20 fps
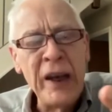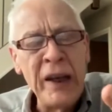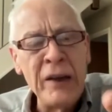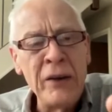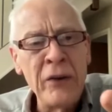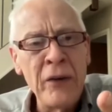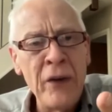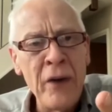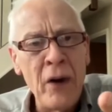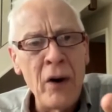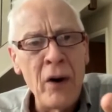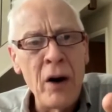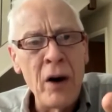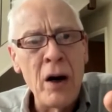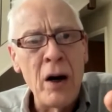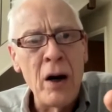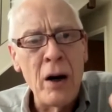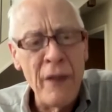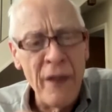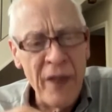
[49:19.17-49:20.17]
in
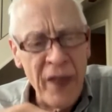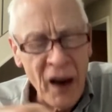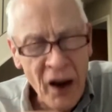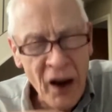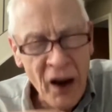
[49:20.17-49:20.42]
the